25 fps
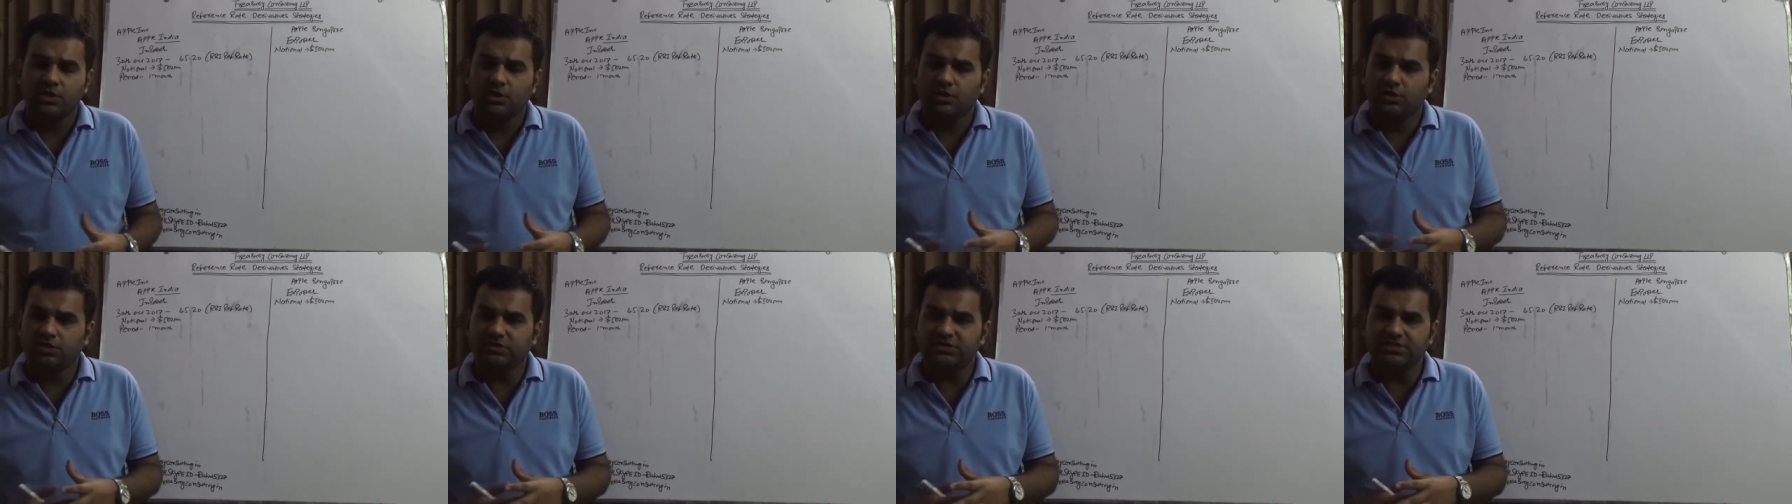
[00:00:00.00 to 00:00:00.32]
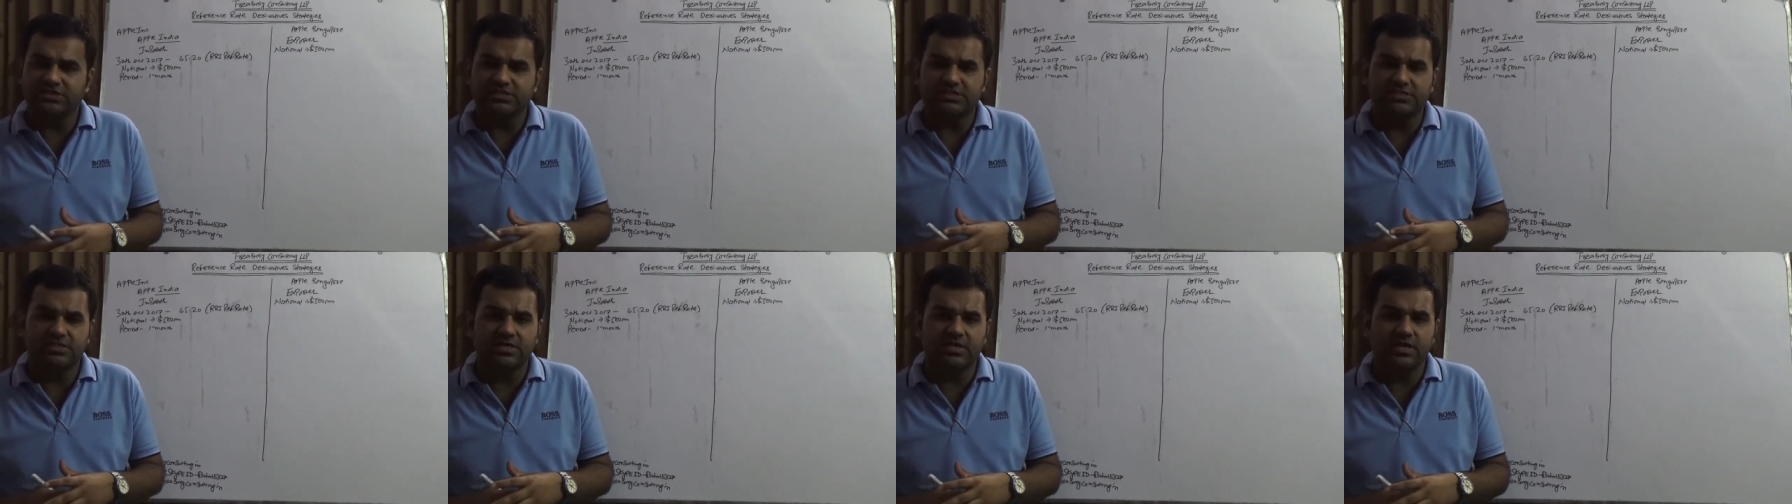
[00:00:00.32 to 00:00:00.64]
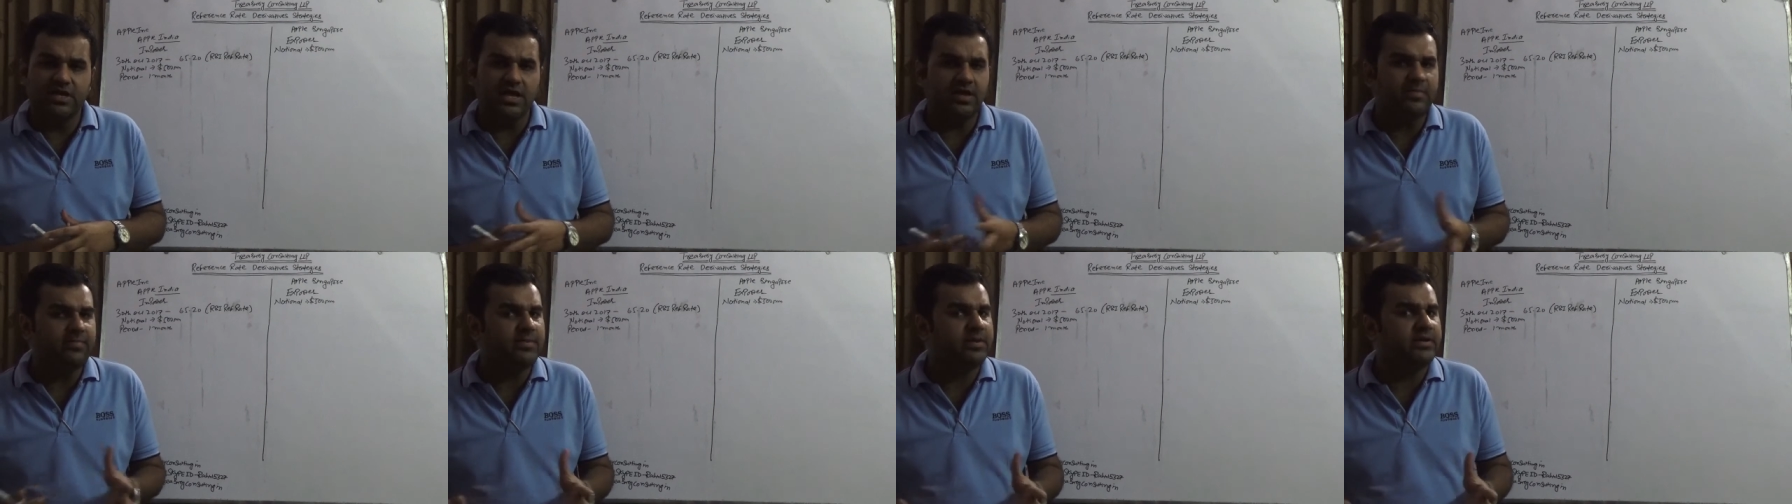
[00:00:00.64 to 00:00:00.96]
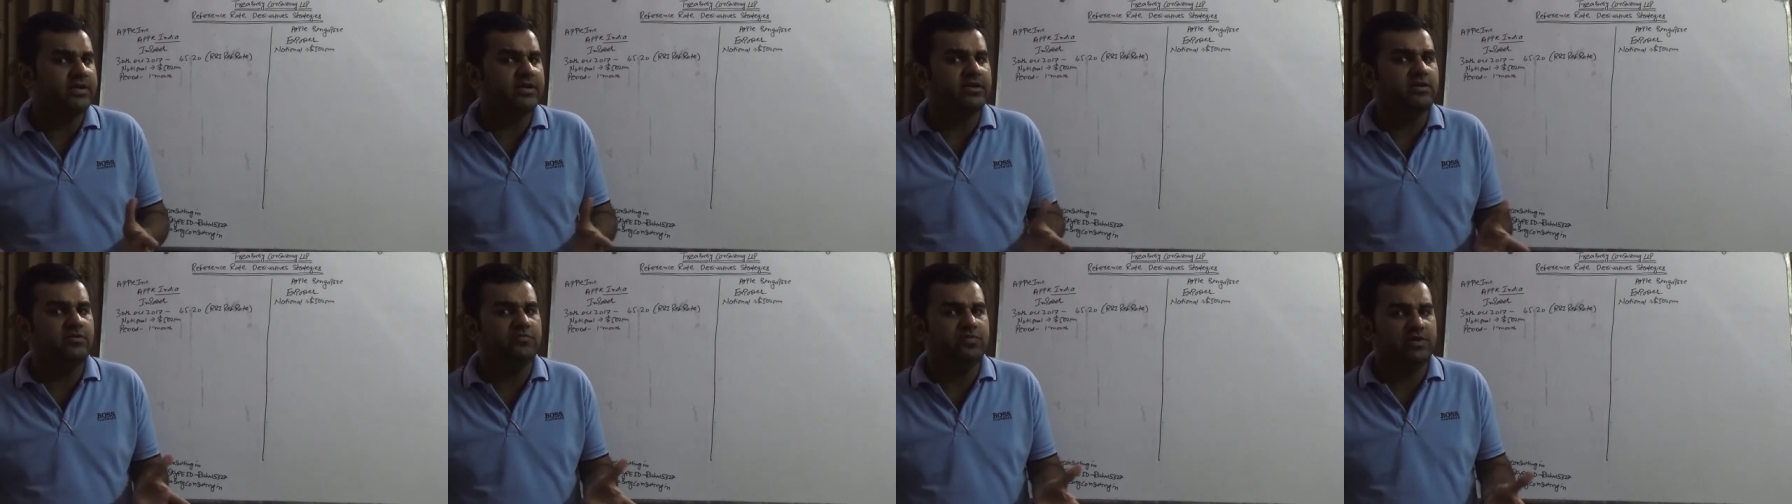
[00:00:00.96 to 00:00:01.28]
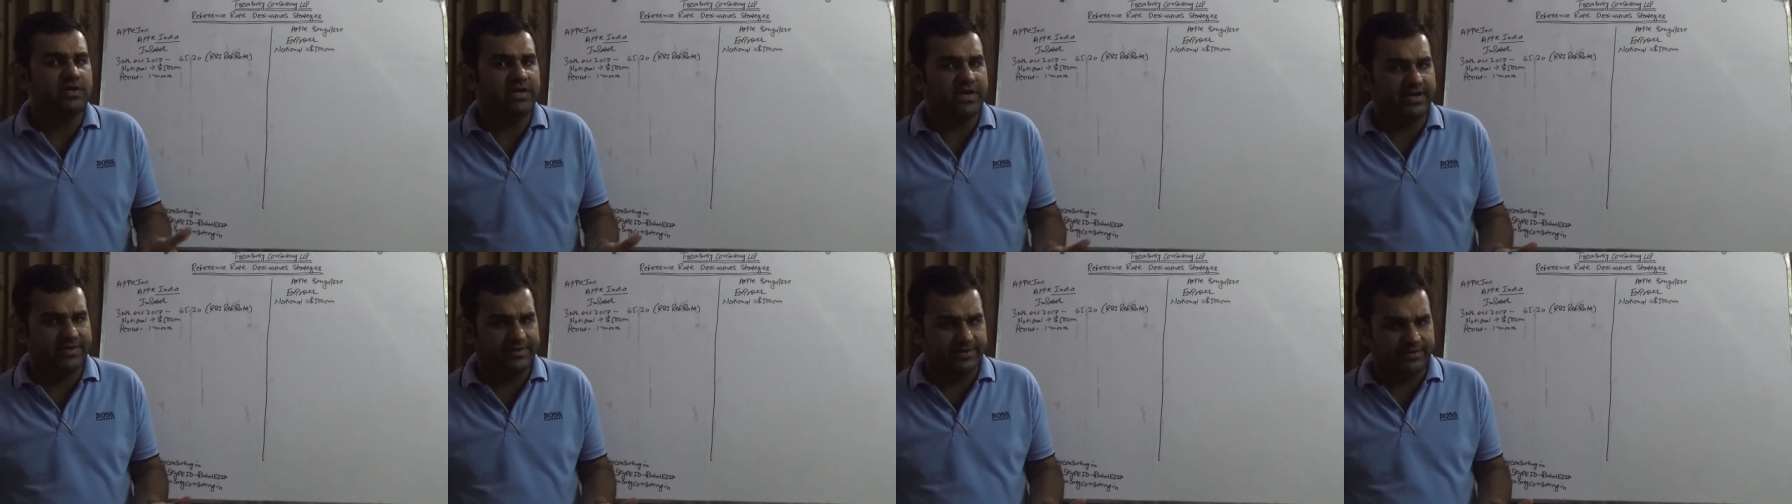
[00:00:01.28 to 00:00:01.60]
You just name it and you
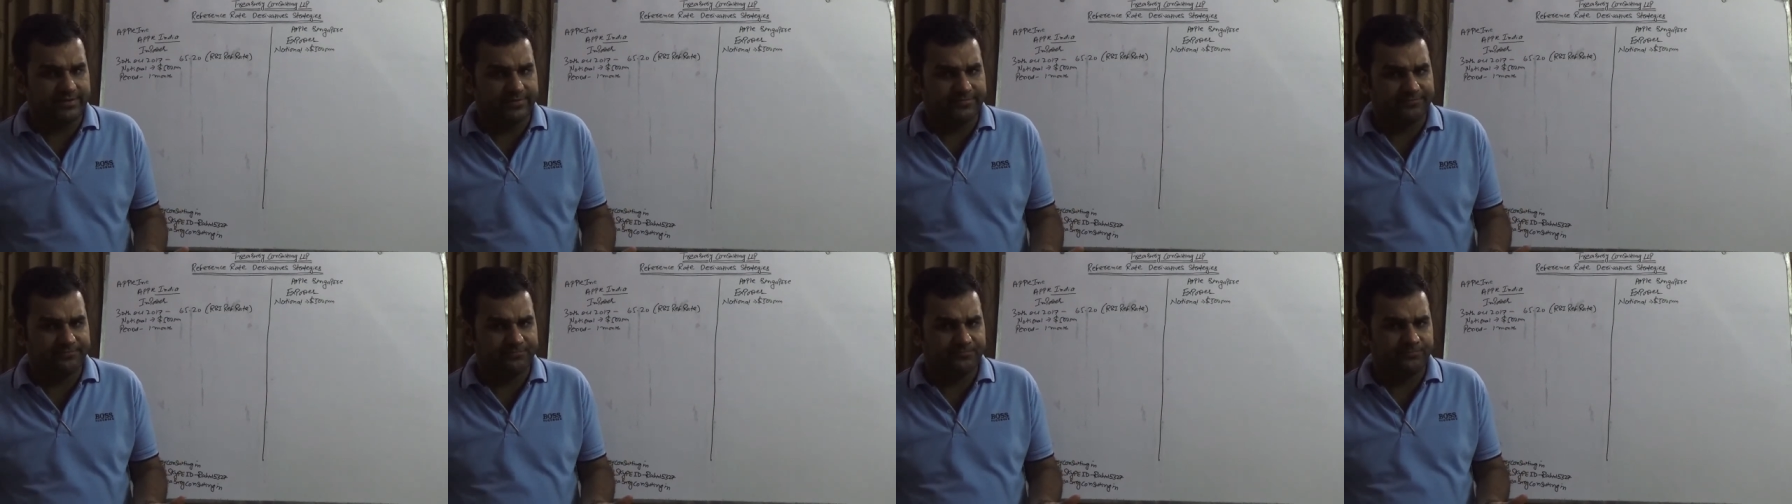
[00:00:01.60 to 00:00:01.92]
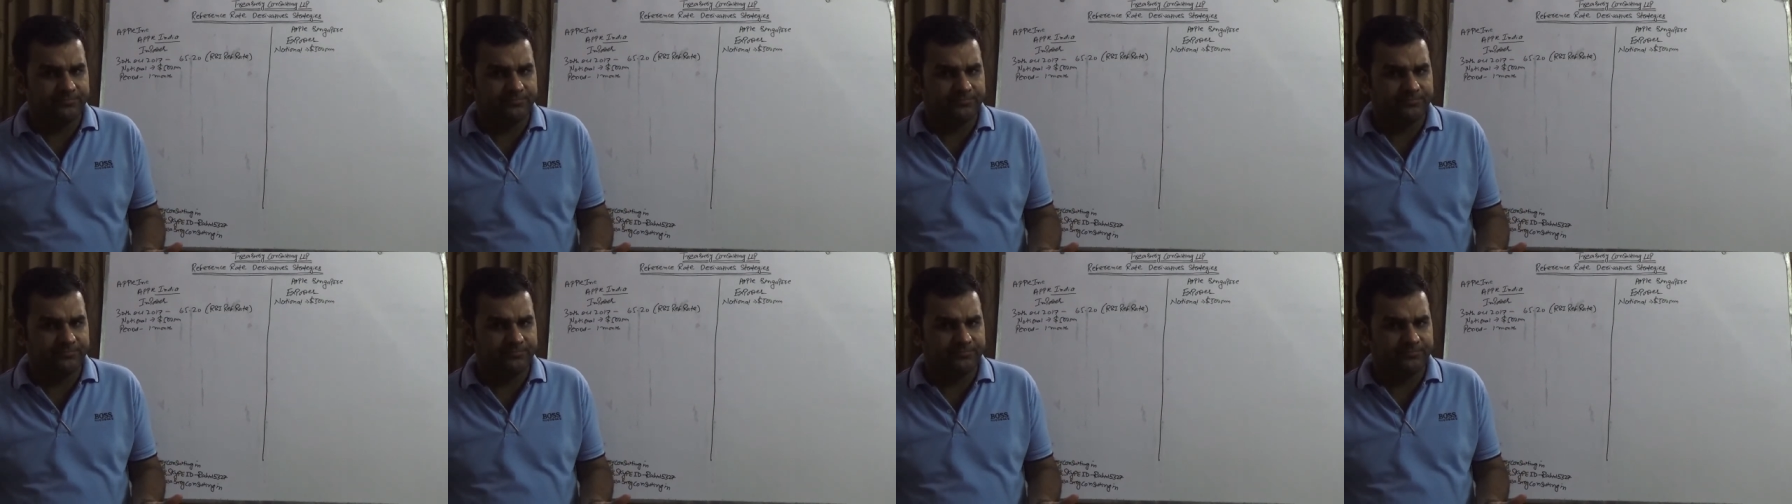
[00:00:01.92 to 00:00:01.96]
will get it.